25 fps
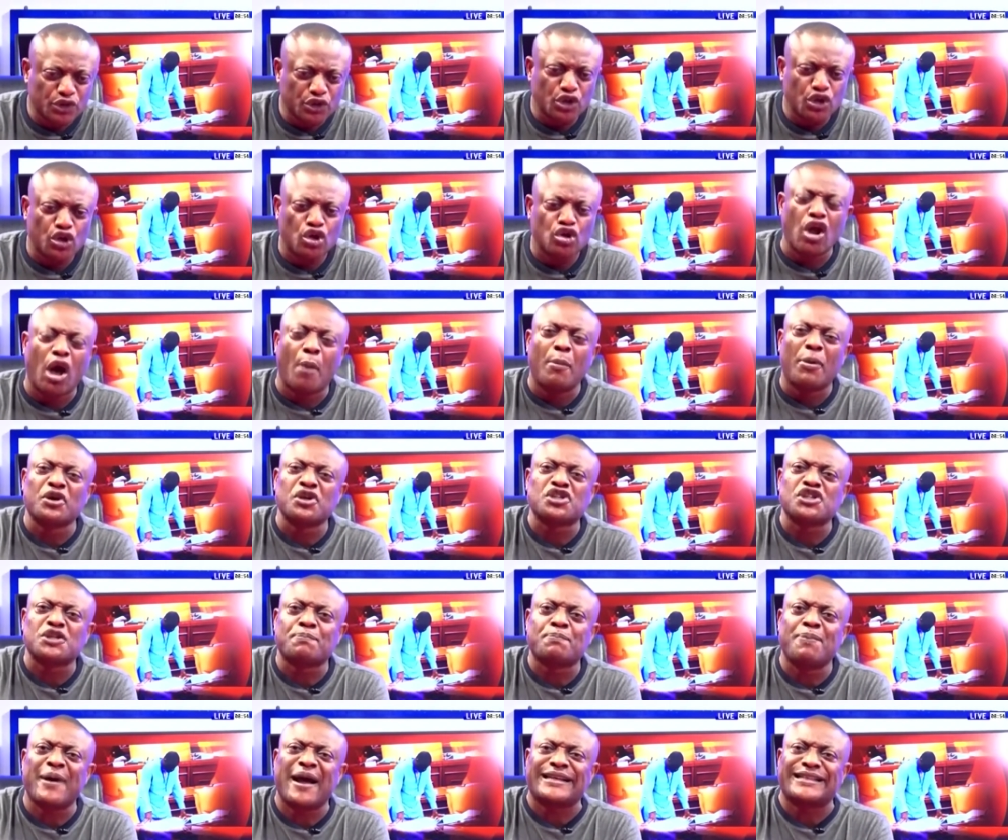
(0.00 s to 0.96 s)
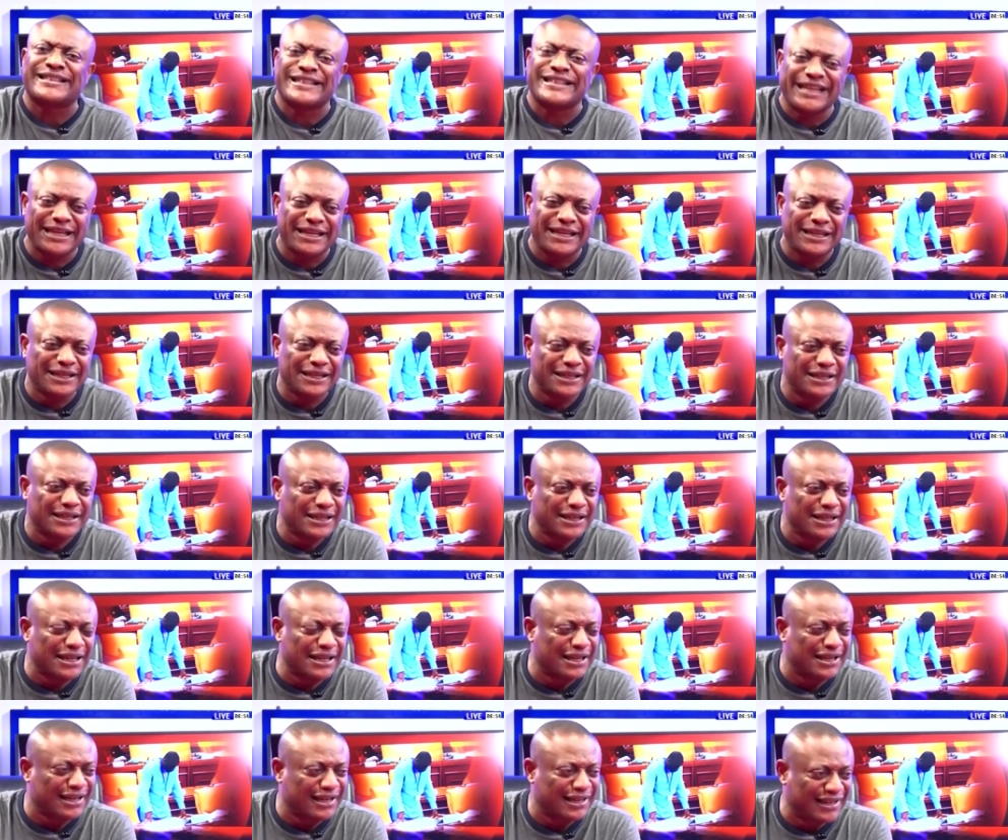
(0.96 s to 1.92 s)
No more respect
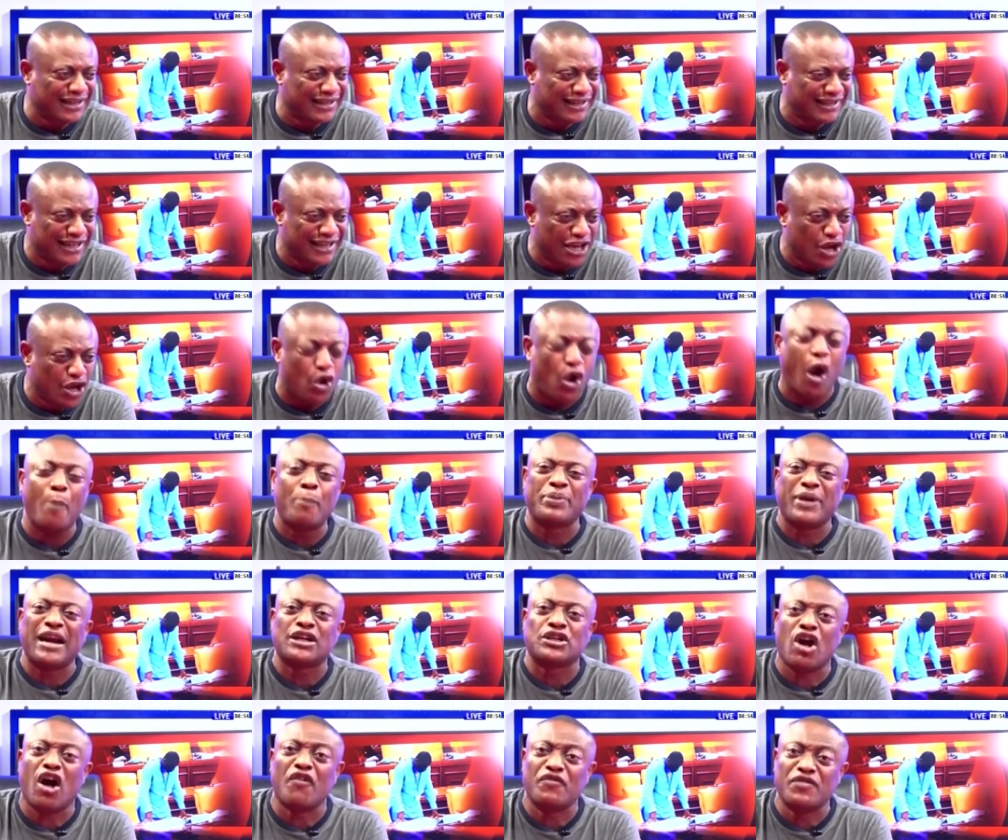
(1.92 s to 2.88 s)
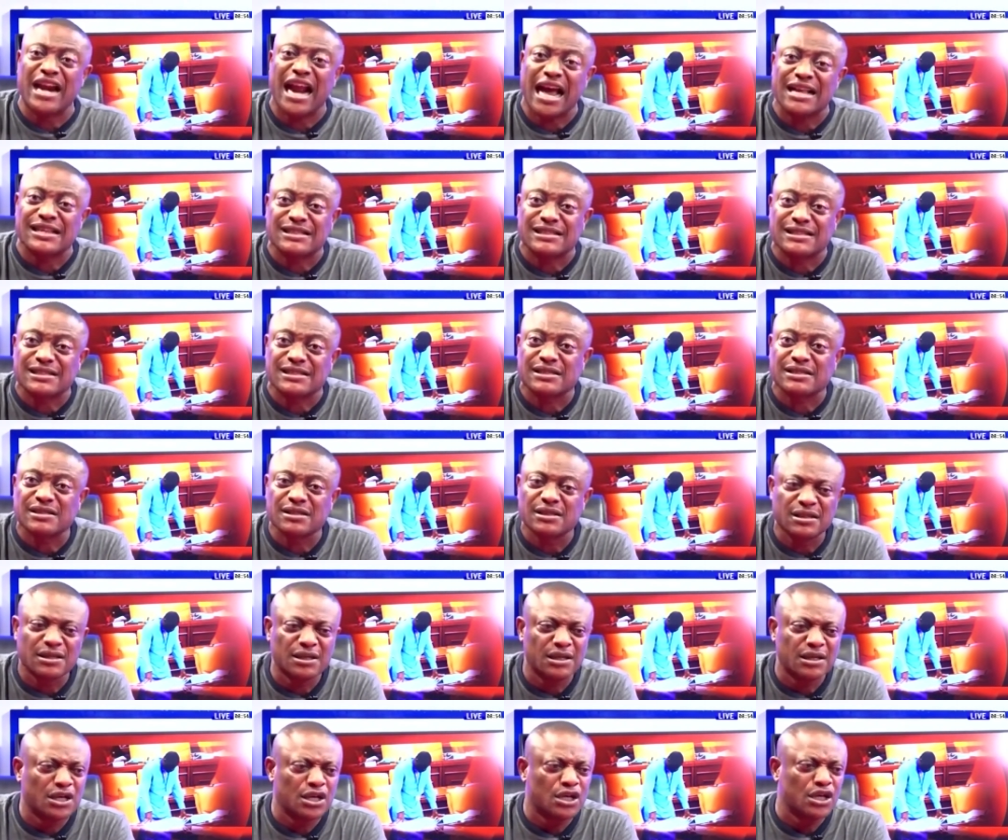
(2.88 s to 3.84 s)
corporate governance.
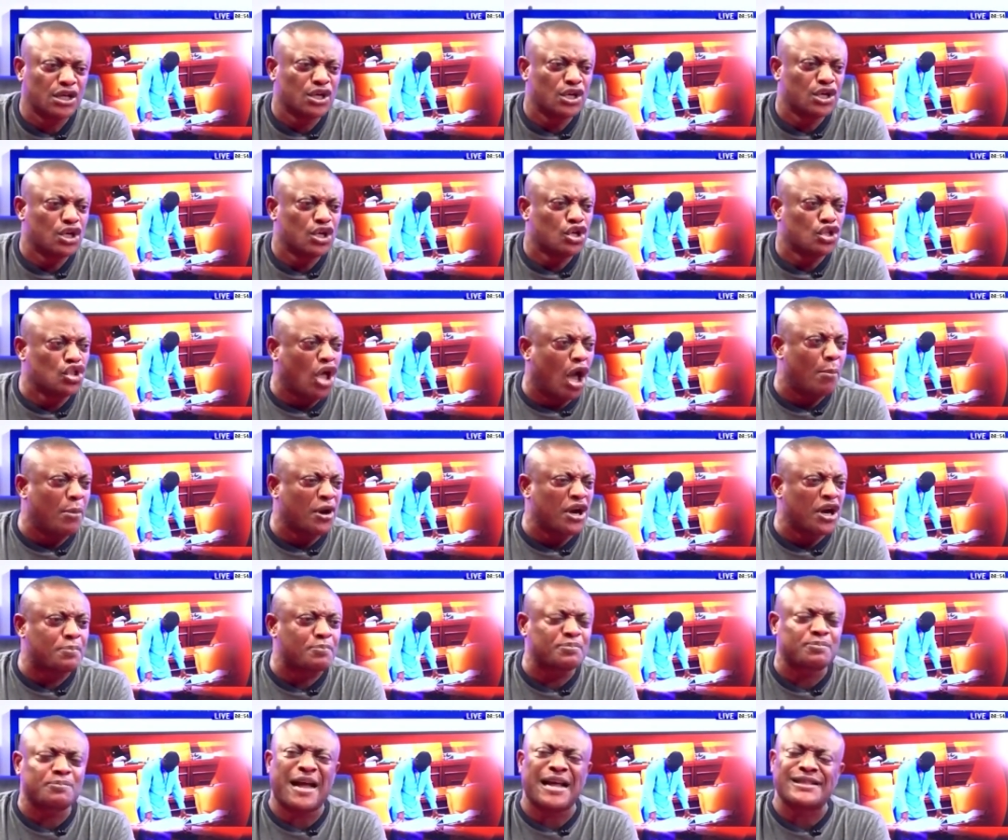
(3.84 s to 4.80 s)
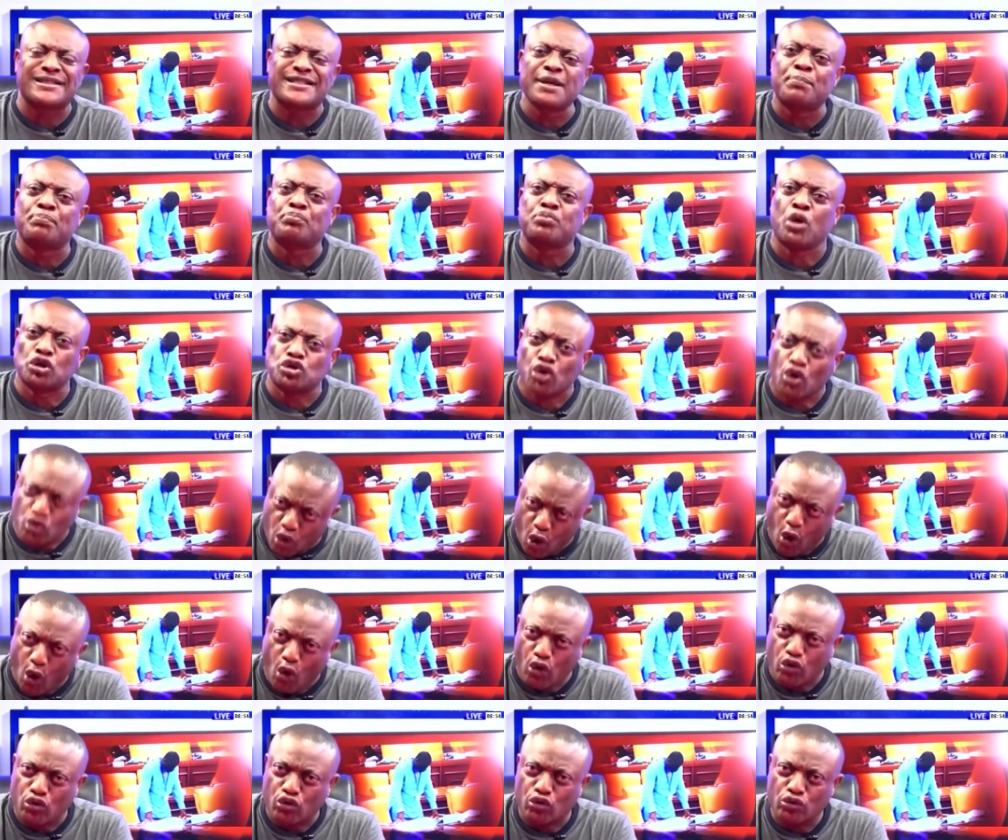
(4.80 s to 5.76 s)
No more respect
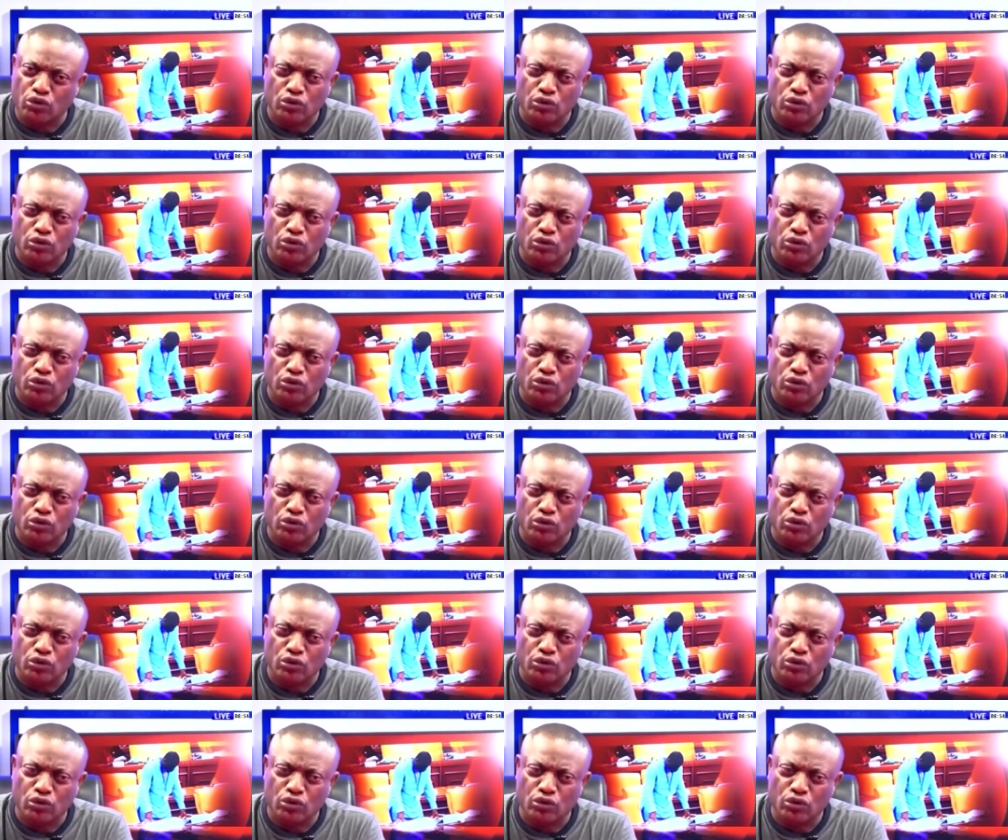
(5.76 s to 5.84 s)
protocol.